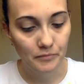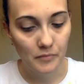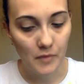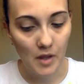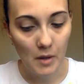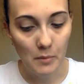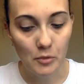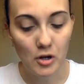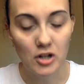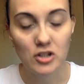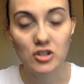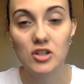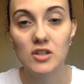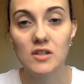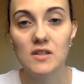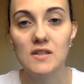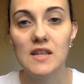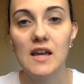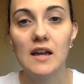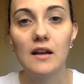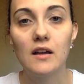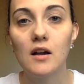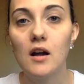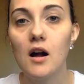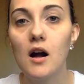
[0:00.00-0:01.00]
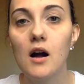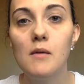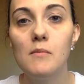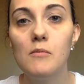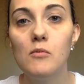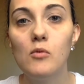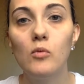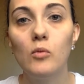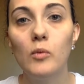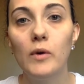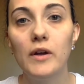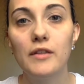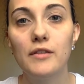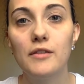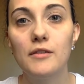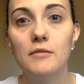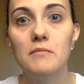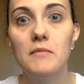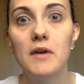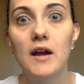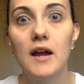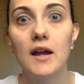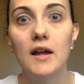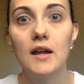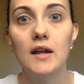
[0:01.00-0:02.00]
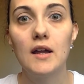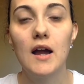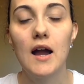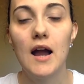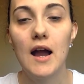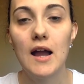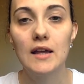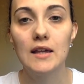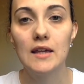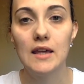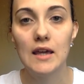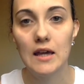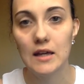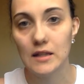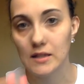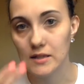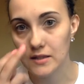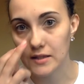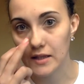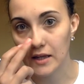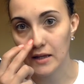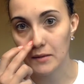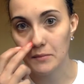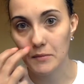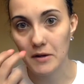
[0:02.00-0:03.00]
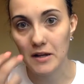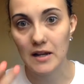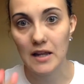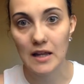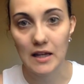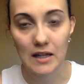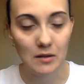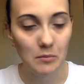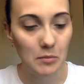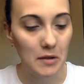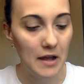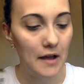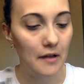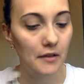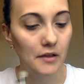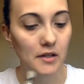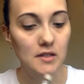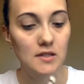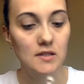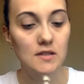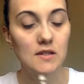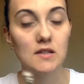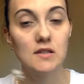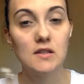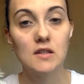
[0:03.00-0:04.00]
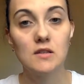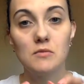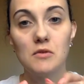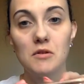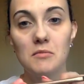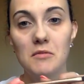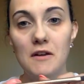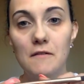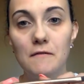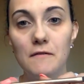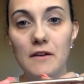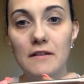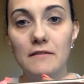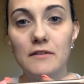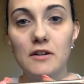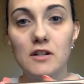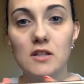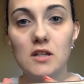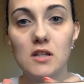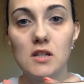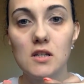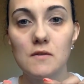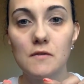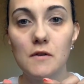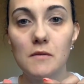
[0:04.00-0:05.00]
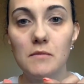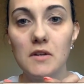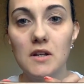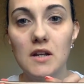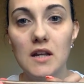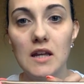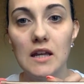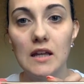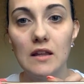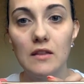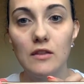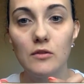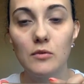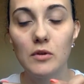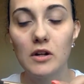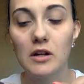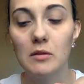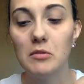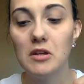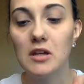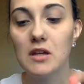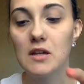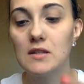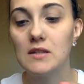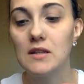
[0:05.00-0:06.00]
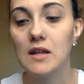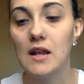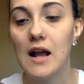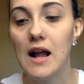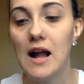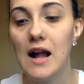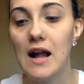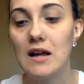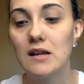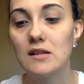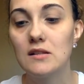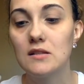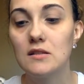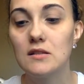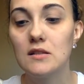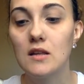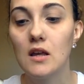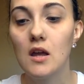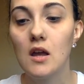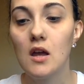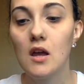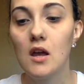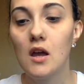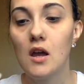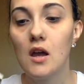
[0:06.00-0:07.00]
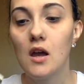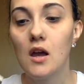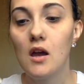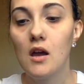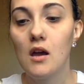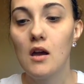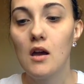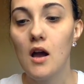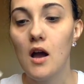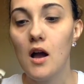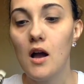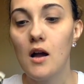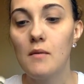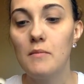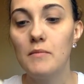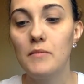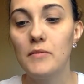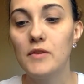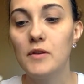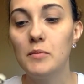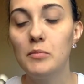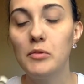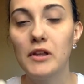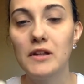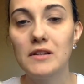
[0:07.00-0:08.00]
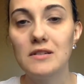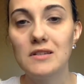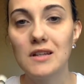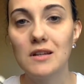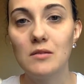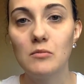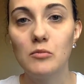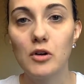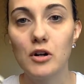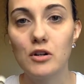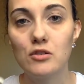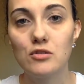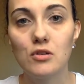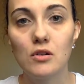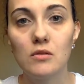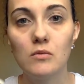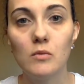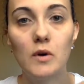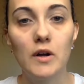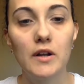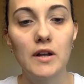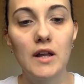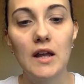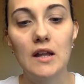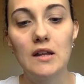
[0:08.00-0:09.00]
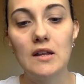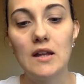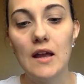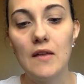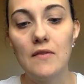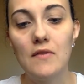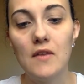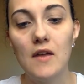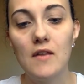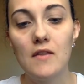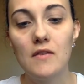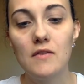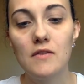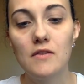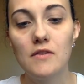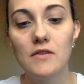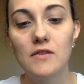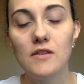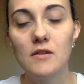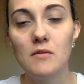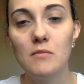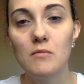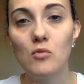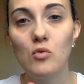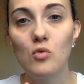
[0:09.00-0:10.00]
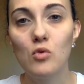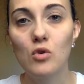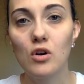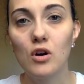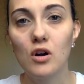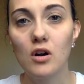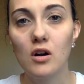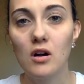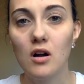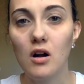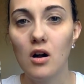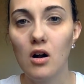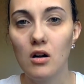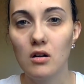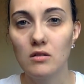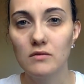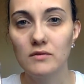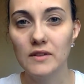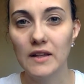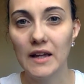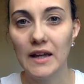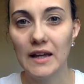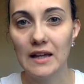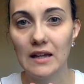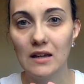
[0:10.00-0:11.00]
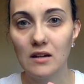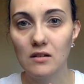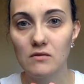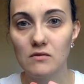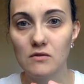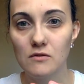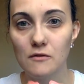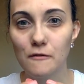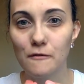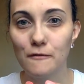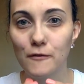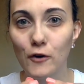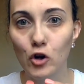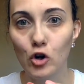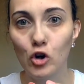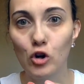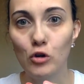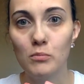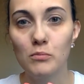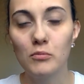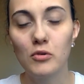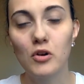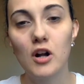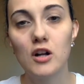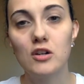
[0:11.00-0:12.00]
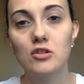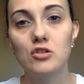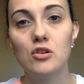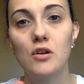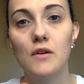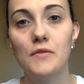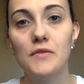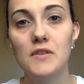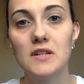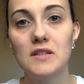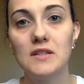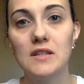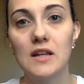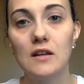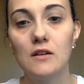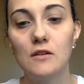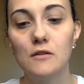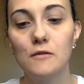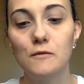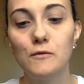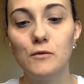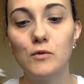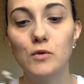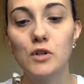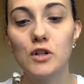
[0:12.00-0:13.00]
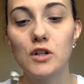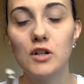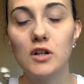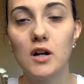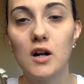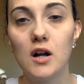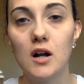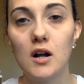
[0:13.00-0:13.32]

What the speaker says: brushes that come with my eye kits, like my Naked palettes. This is one of my favorites. It's from the Naked 3 because it has the blending brush on one end and then the more like firm brush on this end for